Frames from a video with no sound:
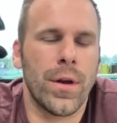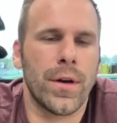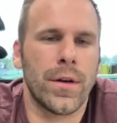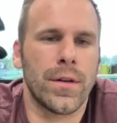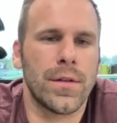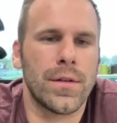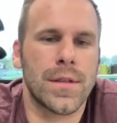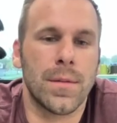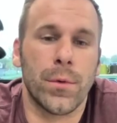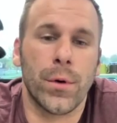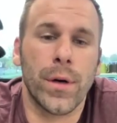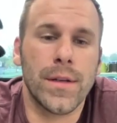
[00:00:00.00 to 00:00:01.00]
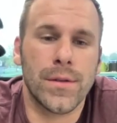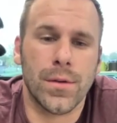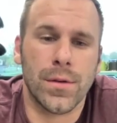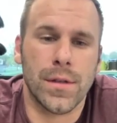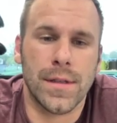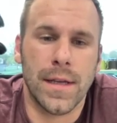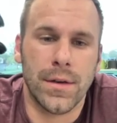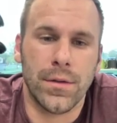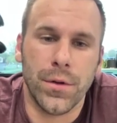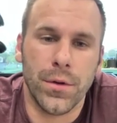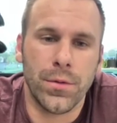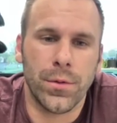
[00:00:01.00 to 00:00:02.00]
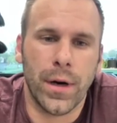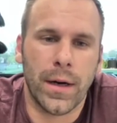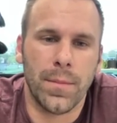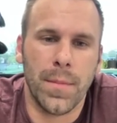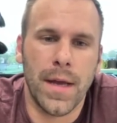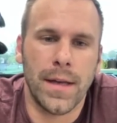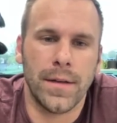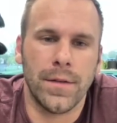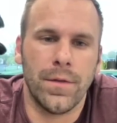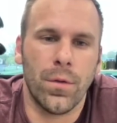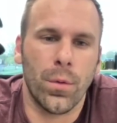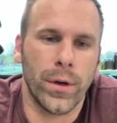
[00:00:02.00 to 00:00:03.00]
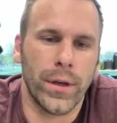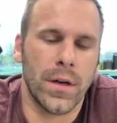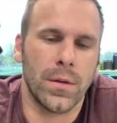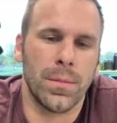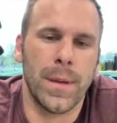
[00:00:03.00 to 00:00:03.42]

there some resources that you do recommend for young